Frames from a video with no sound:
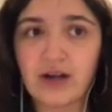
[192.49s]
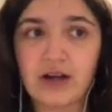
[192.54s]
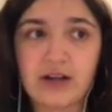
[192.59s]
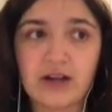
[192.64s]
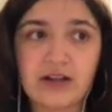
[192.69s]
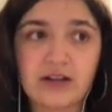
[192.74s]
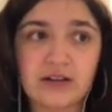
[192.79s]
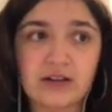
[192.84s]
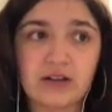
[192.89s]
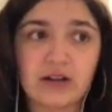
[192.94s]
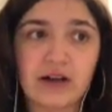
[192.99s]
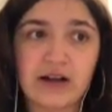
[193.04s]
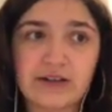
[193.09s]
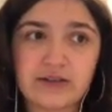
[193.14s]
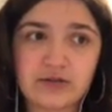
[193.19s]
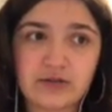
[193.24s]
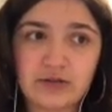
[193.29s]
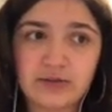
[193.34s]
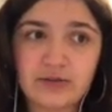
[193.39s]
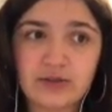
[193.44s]
In the
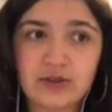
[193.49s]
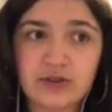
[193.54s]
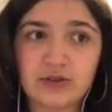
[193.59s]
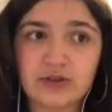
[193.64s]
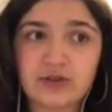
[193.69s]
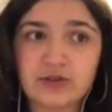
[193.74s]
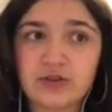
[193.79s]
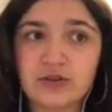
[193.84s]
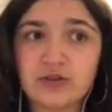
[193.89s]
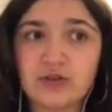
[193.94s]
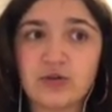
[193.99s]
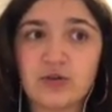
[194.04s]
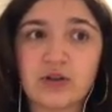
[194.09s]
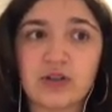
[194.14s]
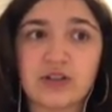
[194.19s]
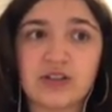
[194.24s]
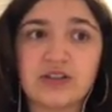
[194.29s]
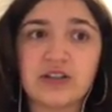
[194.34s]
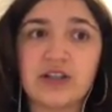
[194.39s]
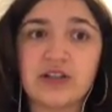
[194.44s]
classrooms, children who
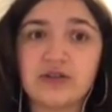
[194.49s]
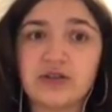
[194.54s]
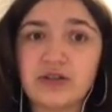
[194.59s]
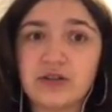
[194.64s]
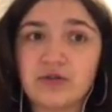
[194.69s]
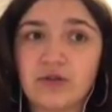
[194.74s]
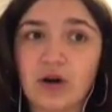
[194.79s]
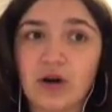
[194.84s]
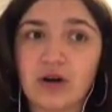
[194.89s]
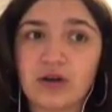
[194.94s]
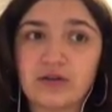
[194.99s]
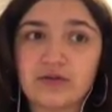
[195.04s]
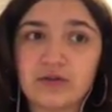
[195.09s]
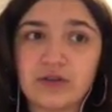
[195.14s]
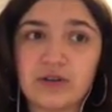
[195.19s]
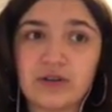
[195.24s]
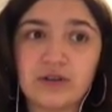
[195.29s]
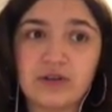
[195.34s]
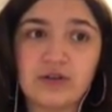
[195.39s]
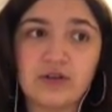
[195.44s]
are attentive
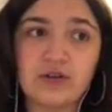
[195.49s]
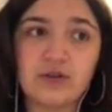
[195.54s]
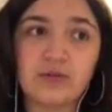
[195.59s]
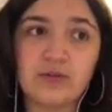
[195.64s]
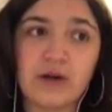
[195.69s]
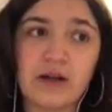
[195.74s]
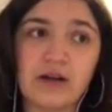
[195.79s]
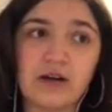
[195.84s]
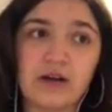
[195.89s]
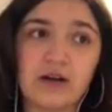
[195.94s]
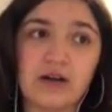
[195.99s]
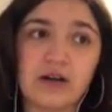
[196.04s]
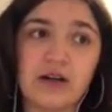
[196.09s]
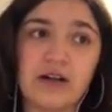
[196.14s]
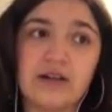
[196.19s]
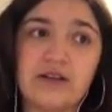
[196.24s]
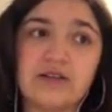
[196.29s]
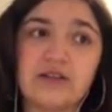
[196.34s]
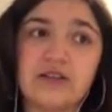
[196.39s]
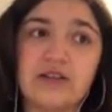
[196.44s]
often do better
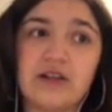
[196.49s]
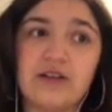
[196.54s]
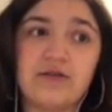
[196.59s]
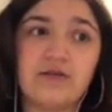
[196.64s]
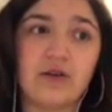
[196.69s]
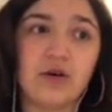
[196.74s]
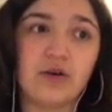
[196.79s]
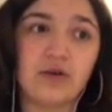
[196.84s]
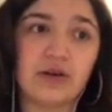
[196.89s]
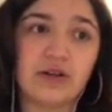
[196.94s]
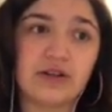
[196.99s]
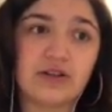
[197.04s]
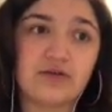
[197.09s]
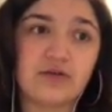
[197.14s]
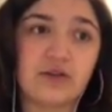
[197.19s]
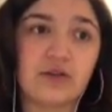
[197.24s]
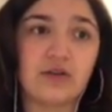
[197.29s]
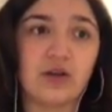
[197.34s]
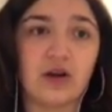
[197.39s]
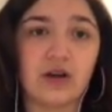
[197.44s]
and stay focused
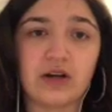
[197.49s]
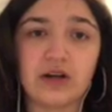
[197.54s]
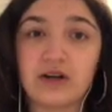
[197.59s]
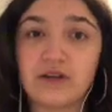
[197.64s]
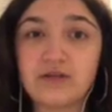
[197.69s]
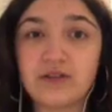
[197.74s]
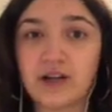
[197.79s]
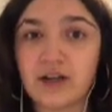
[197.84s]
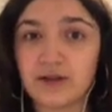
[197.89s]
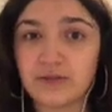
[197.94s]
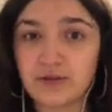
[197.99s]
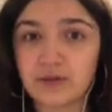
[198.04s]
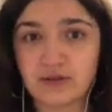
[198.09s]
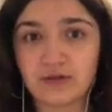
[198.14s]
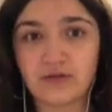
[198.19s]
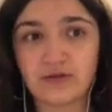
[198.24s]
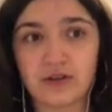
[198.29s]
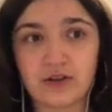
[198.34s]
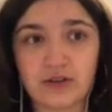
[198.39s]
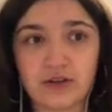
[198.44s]
for long enough times to
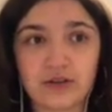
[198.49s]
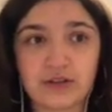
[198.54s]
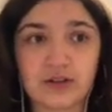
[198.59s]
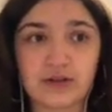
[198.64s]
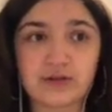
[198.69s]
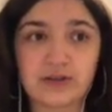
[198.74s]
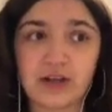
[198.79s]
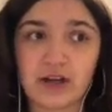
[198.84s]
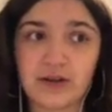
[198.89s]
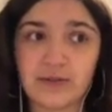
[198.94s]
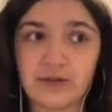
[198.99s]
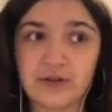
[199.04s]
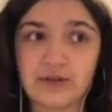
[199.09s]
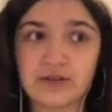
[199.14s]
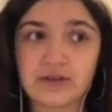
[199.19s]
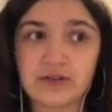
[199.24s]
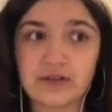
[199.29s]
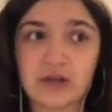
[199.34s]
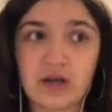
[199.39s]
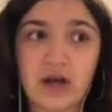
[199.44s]
finish
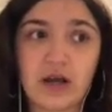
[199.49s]
assignments.